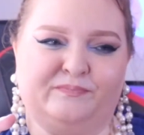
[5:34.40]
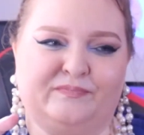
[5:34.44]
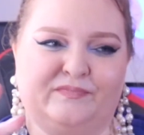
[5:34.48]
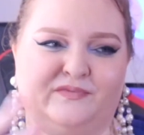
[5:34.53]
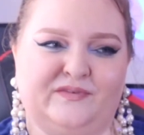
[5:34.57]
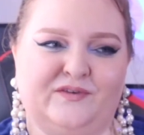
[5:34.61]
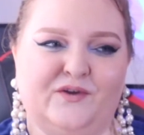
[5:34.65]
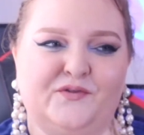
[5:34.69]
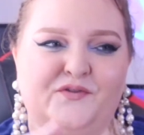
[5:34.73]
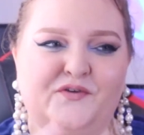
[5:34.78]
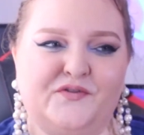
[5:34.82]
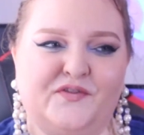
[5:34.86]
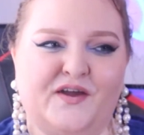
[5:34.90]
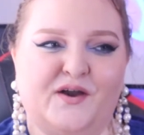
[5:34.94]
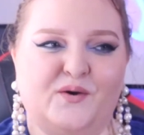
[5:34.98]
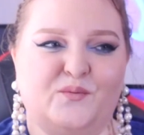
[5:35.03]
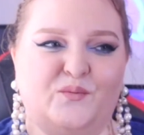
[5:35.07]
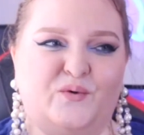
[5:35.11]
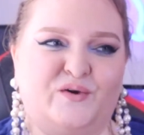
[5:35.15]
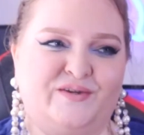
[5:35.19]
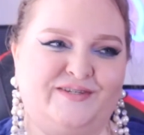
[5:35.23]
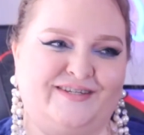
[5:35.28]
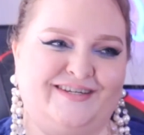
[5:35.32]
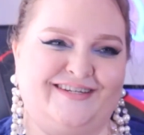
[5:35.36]
not that that
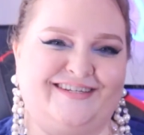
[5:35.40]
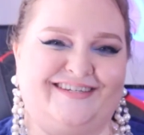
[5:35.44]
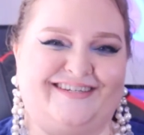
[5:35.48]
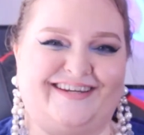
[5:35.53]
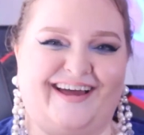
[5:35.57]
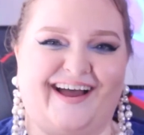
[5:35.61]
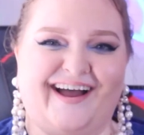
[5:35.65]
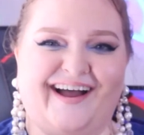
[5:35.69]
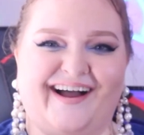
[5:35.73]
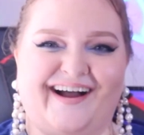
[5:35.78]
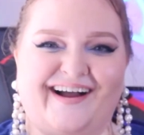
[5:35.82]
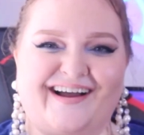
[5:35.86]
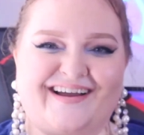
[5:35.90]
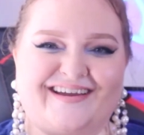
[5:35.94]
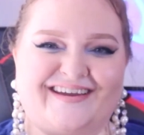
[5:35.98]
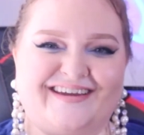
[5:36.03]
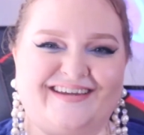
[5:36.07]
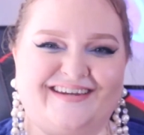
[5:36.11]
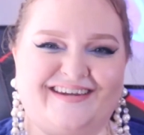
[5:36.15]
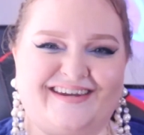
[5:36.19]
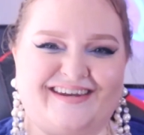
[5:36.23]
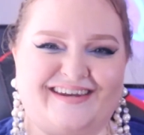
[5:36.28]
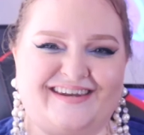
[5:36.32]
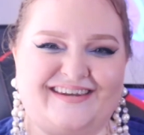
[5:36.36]
wasn't dark
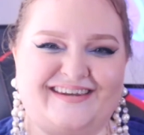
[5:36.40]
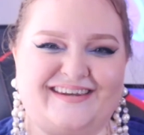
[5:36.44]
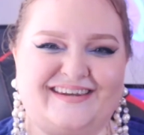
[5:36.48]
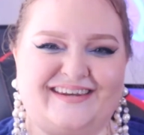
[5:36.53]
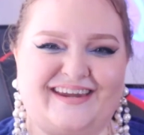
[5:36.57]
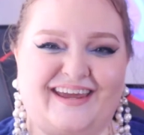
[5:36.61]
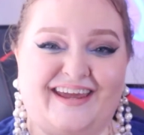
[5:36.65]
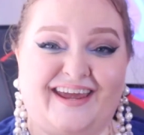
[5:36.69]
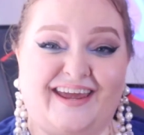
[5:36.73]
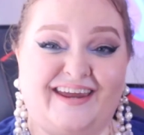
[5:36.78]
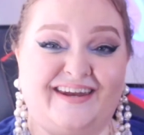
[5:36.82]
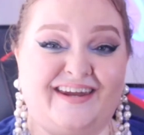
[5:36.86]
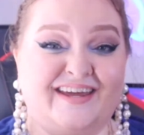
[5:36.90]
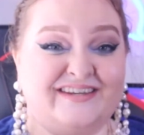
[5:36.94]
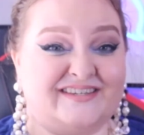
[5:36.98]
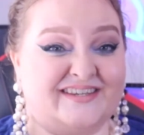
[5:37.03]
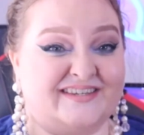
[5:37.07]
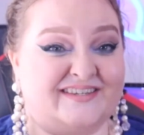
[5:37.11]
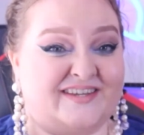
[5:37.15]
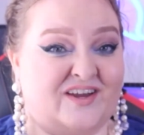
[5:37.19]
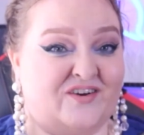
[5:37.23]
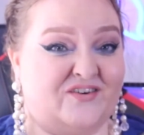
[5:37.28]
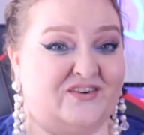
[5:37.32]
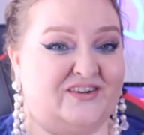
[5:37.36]

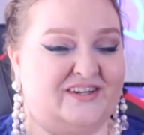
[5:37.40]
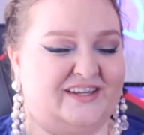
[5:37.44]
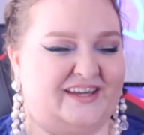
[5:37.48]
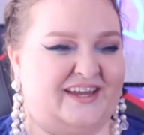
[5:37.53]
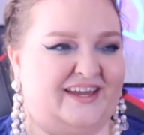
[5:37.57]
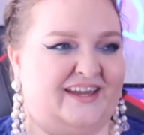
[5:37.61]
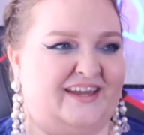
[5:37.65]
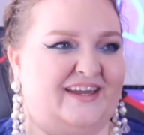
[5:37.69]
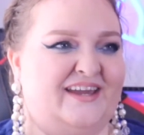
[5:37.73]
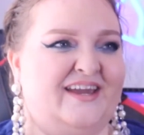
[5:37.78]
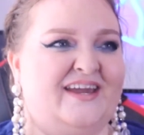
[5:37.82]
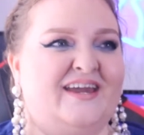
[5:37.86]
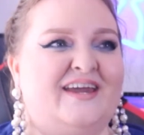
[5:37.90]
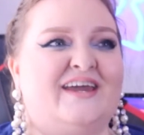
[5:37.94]
necessarily.